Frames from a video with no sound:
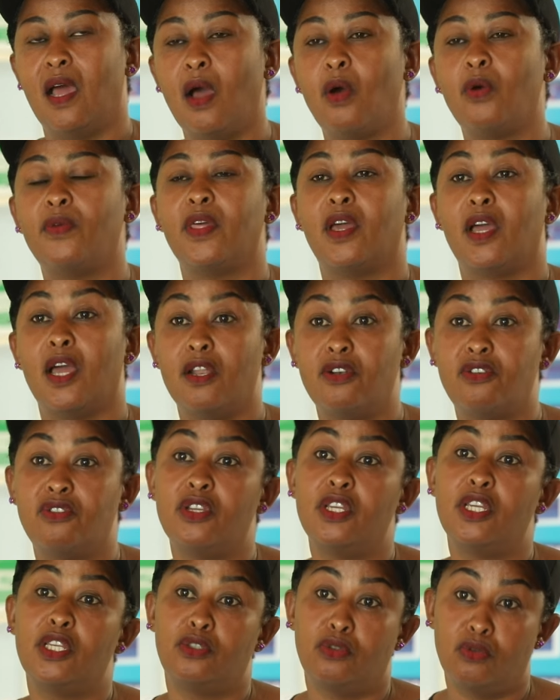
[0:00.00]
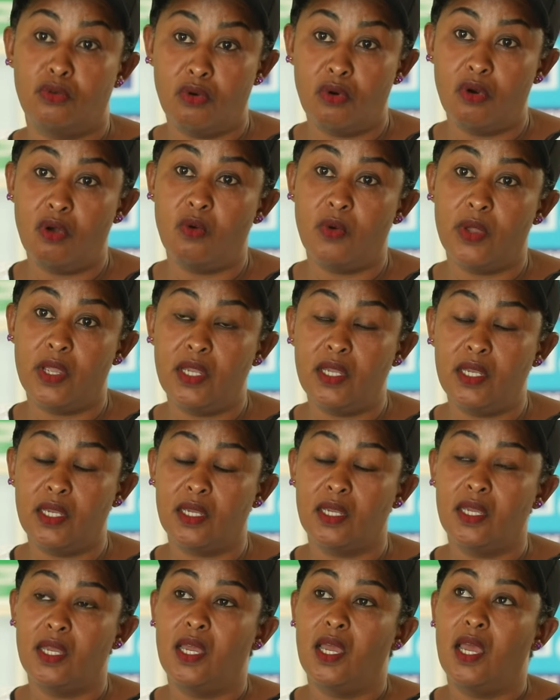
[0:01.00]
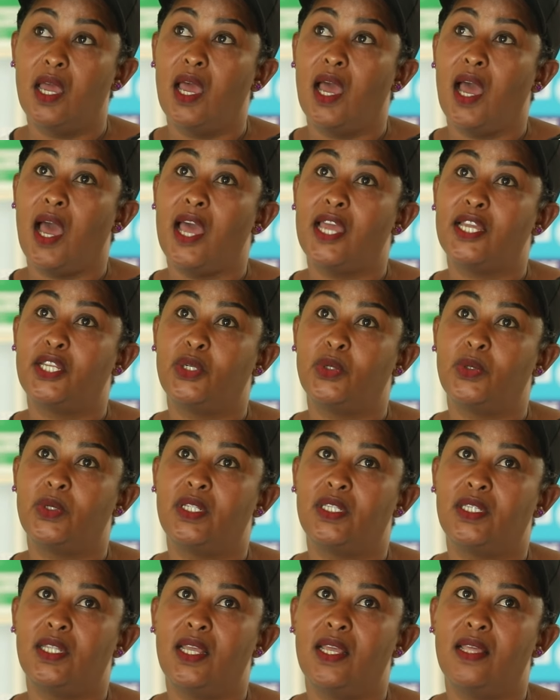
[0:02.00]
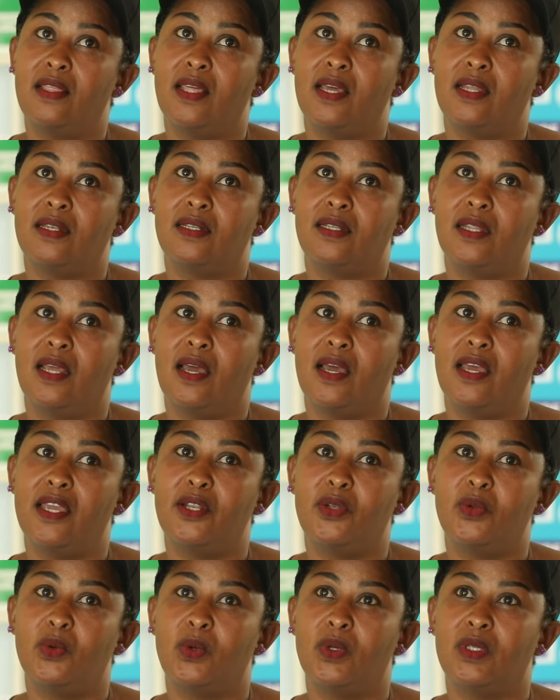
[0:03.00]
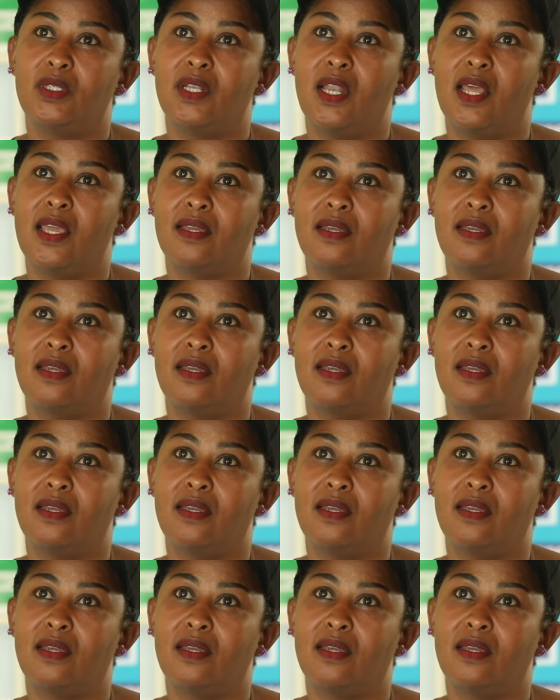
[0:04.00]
how the country is growing, I should say that it was